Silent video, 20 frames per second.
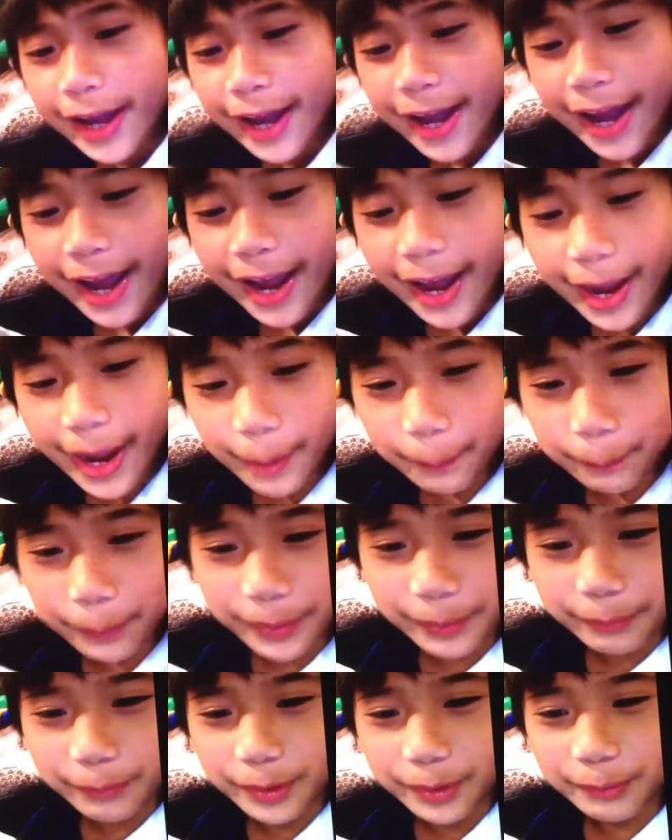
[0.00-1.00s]
you
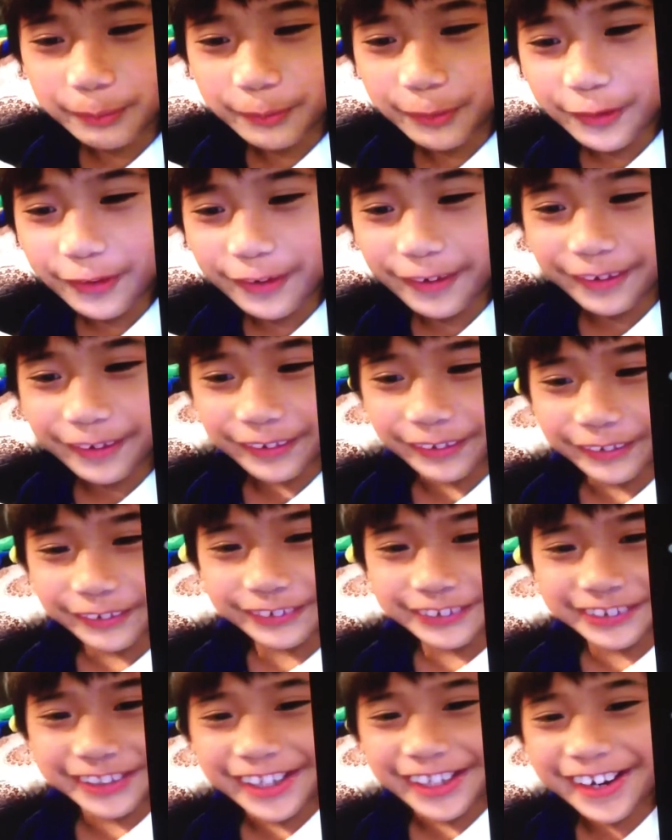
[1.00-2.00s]
Happy have.
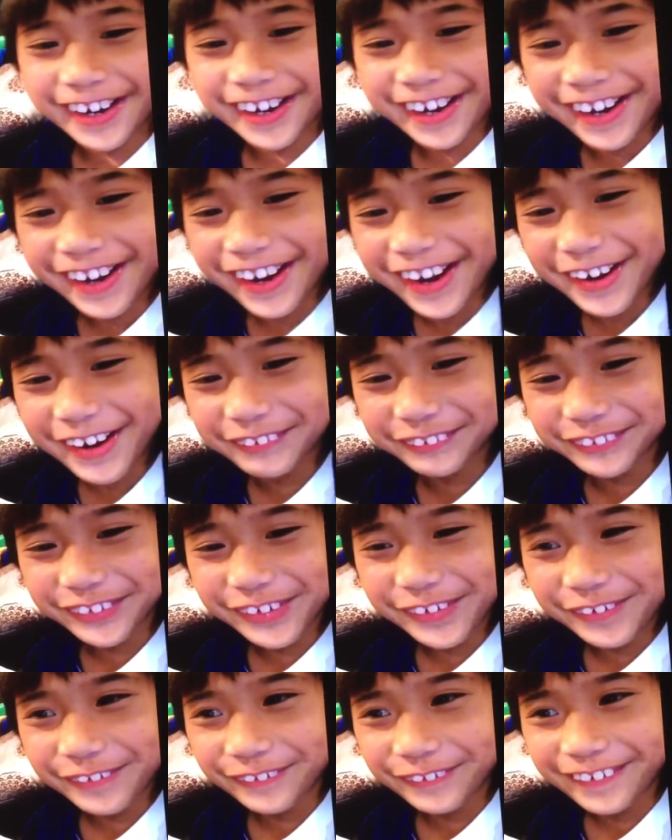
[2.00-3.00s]
Memorial Day,
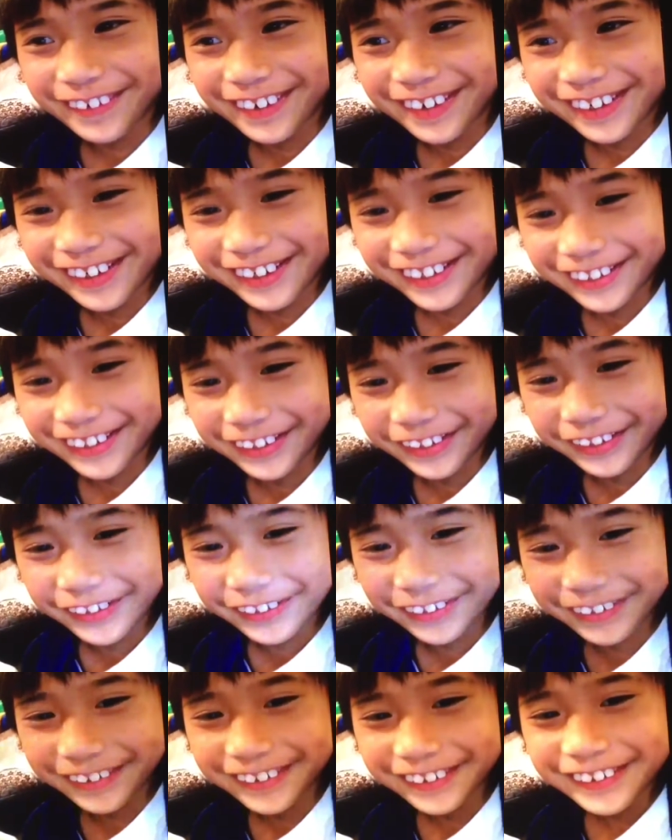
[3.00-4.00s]

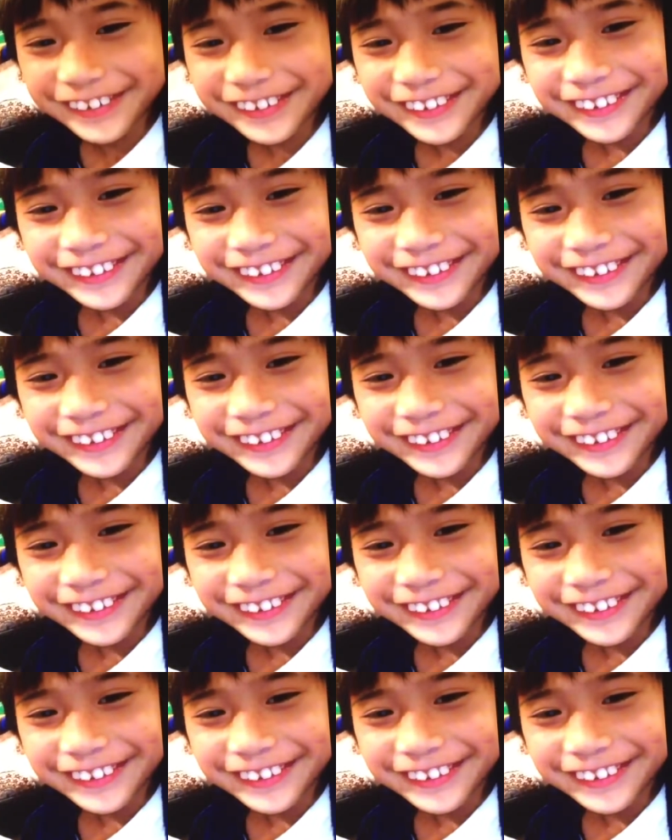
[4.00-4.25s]
everyone!